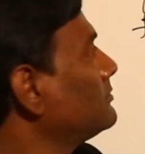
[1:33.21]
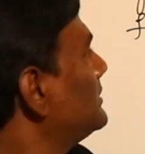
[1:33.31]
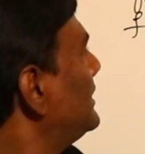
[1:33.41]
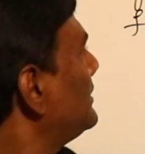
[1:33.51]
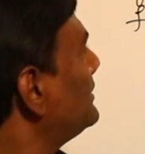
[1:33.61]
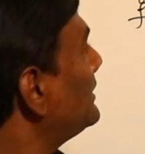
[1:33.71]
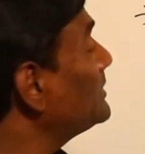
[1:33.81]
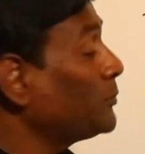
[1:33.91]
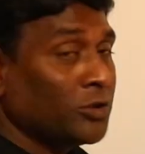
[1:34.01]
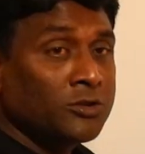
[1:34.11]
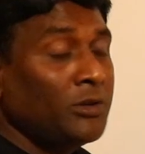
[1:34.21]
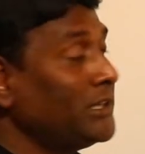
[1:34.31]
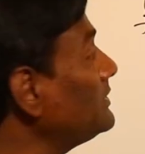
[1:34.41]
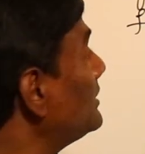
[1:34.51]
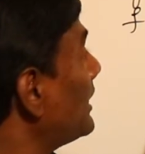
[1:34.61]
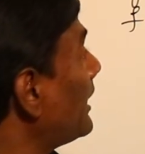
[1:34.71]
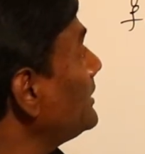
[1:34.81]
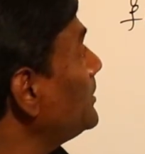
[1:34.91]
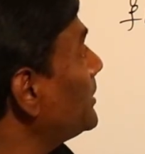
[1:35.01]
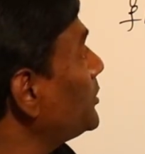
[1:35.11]
then there is a possibility that
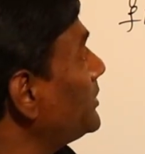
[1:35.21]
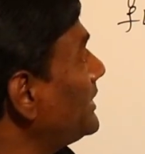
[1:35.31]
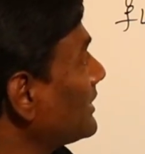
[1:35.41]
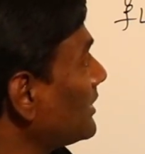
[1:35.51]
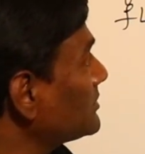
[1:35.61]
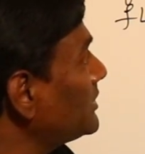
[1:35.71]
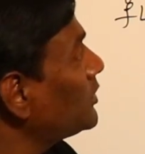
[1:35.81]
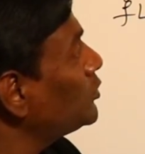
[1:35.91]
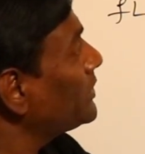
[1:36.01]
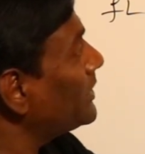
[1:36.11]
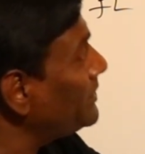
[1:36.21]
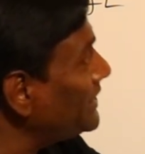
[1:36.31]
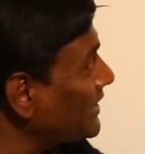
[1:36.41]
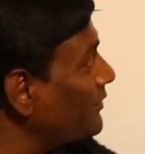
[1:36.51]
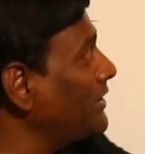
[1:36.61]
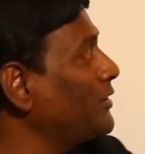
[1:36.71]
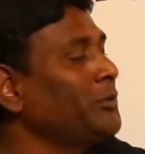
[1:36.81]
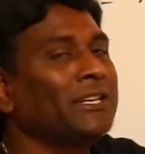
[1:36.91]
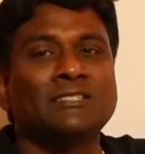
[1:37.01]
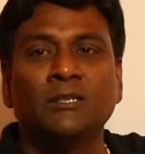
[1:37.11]
Re per unit cos theta 2 can be equated to
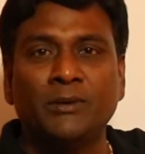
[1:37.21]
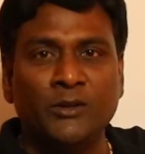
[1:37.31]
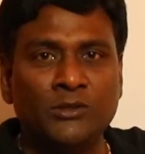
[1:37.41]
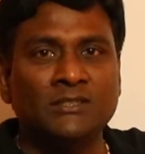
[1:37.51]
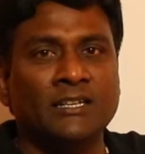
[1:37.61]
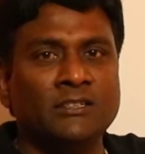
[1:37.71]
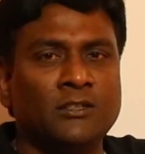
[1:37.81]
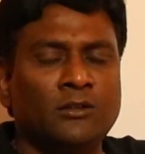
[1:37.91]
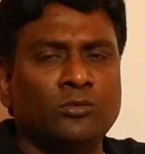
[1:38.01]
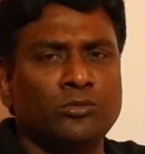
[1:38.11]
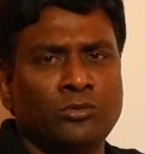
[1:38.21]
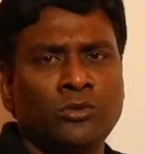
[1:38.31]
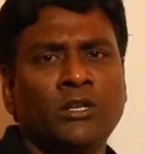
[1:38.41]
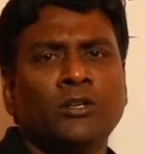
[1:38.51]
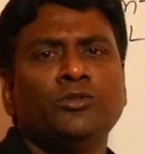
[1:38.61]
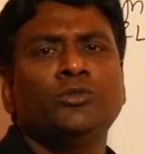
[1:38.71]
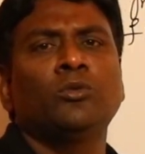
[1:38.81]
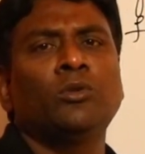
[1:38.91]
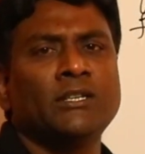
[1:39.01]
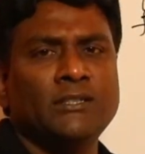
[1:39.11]
Xe per unit sin theta 2, zero
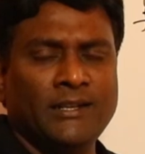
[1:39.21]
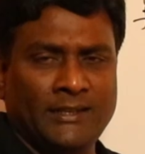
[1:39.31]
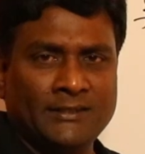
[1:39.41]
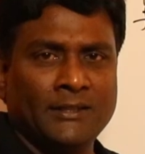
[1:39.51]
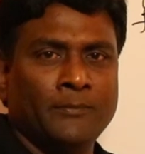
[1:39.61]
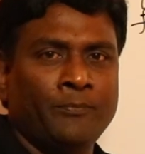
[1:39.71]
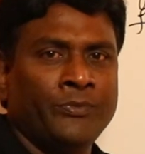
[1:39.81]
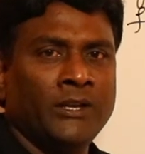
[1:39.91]
voltage regulation come.